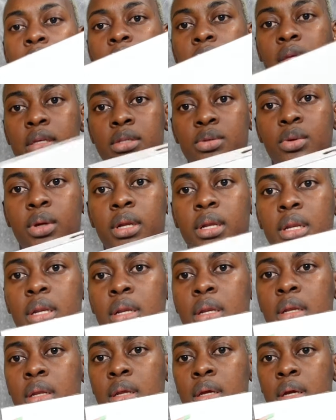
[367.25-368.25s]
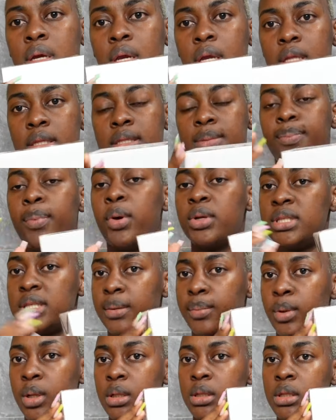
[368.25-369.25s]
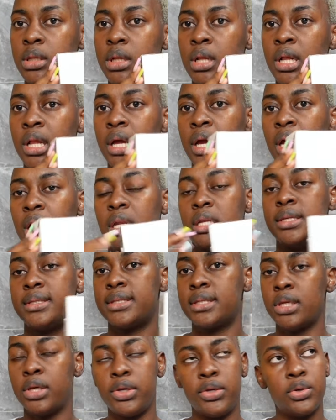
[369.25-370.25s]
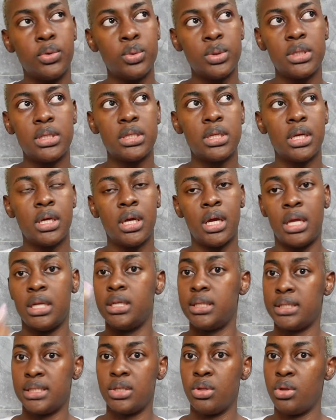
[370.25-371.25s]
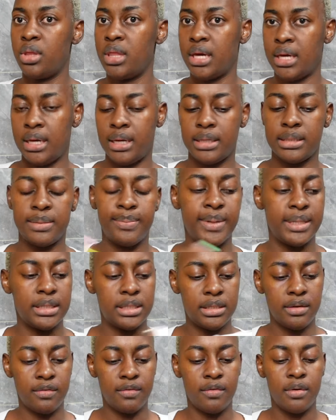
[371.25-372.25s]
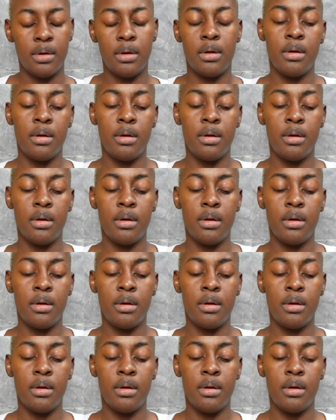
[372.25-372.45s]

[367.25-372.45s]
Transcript: This one, it's portable, and it's cute, and it's not that expensive.